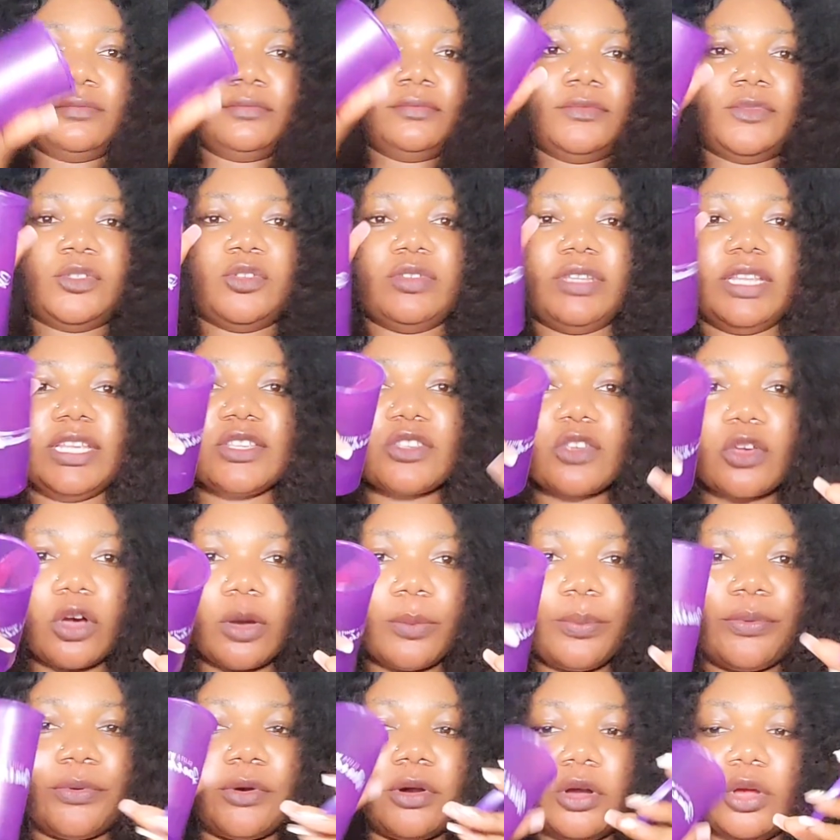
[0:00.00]
So this
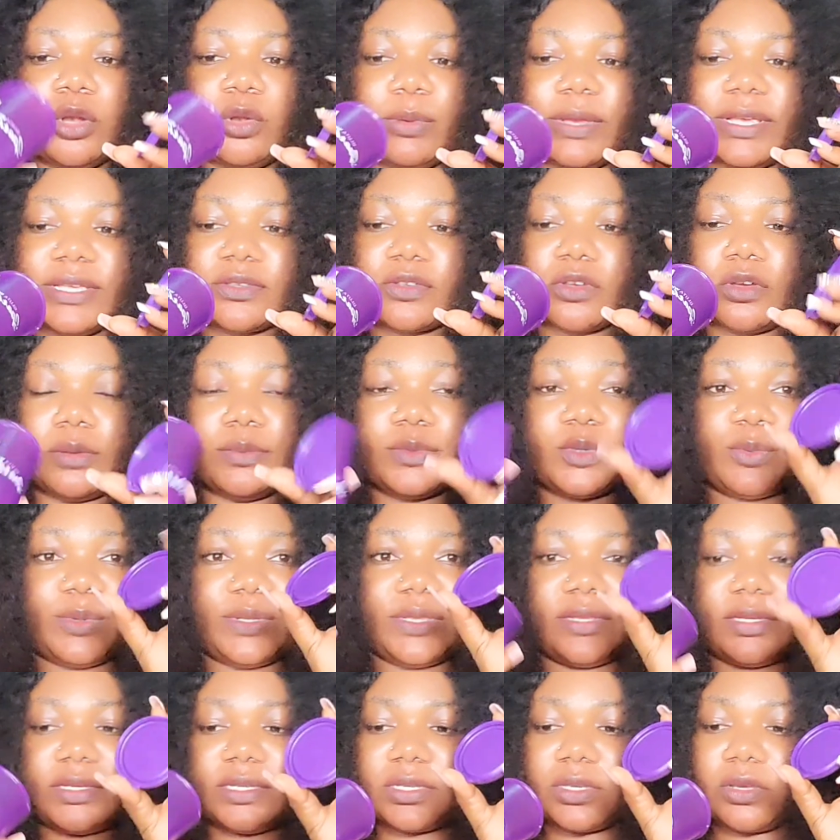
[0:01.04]
cup always comes with
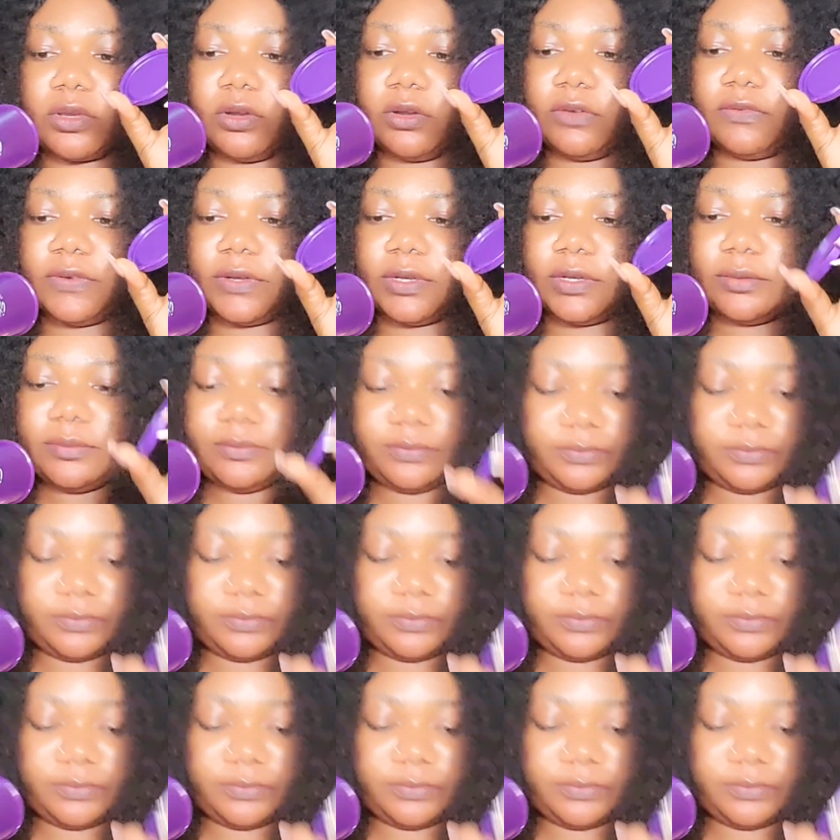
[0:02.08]
this cover.